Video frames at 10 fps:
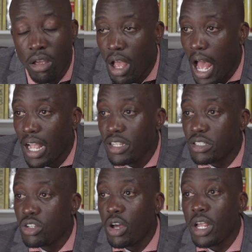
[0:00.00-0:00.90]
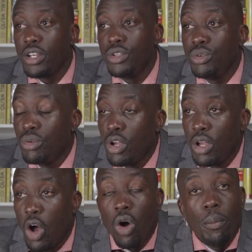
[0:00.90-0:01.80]
I just got a new
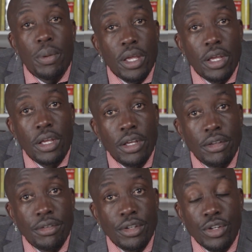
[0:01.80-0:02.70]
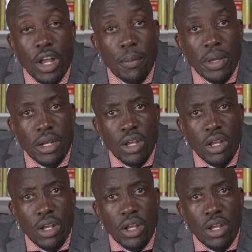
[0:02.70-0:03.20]
hobby, you know what I mean?